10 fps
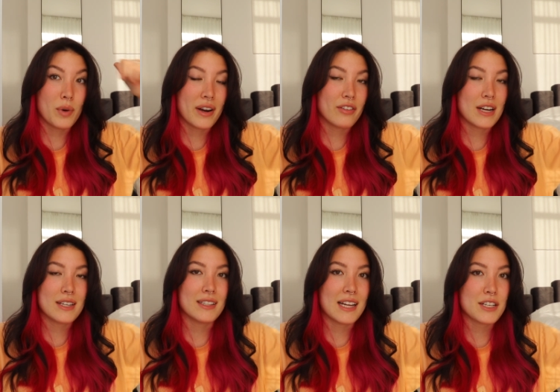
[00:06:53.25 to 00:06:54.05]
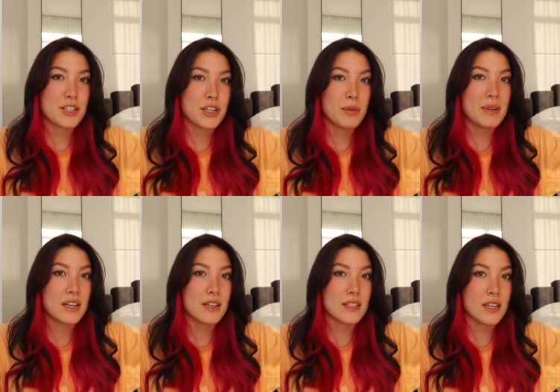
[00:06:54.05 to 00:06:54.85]
whatever I did last year,
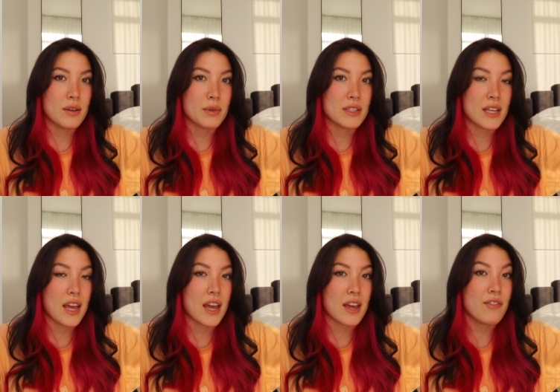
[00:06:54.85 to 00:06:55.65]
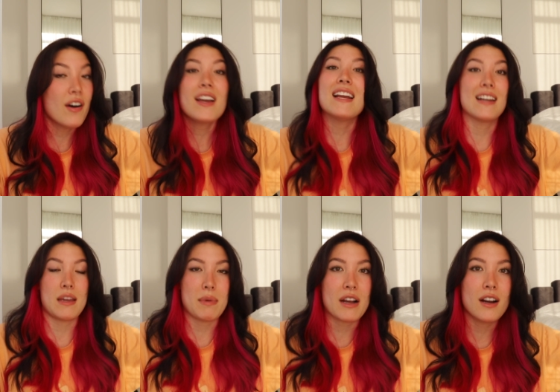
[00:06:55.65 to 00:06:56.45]
because it was a fucking
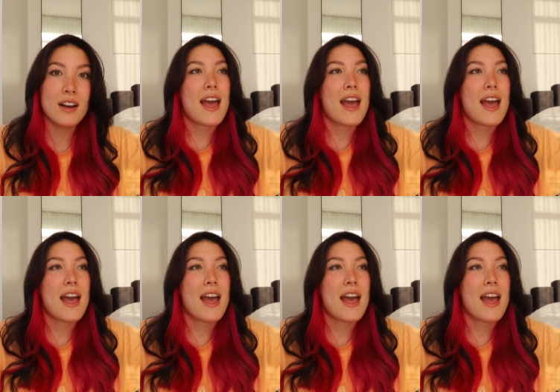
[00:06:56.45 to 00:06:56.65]
nightmare.